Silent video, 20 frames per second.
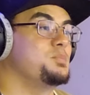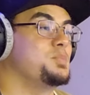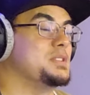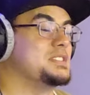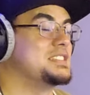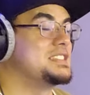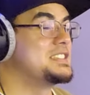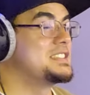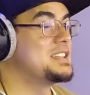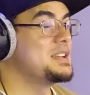
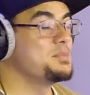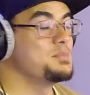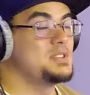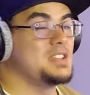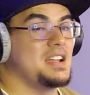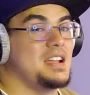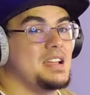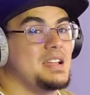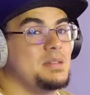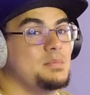But
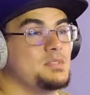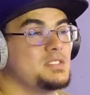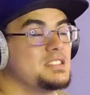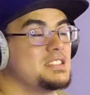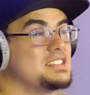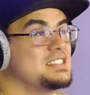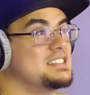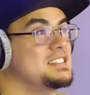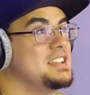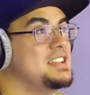
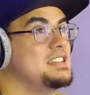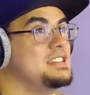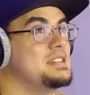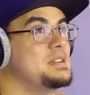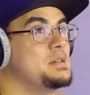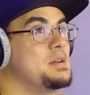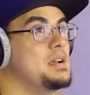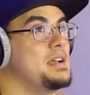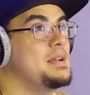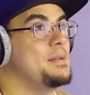sometimes,
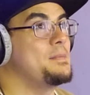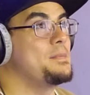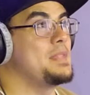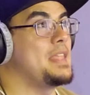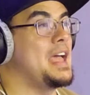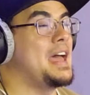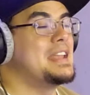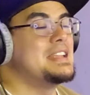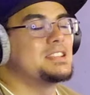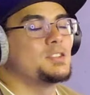like,
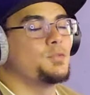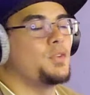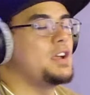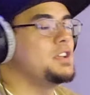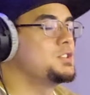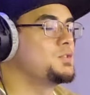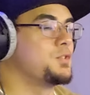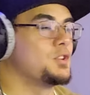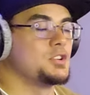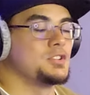and it's
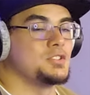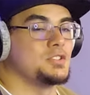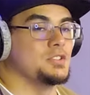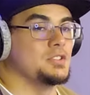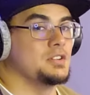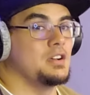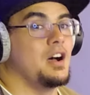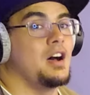vice versa.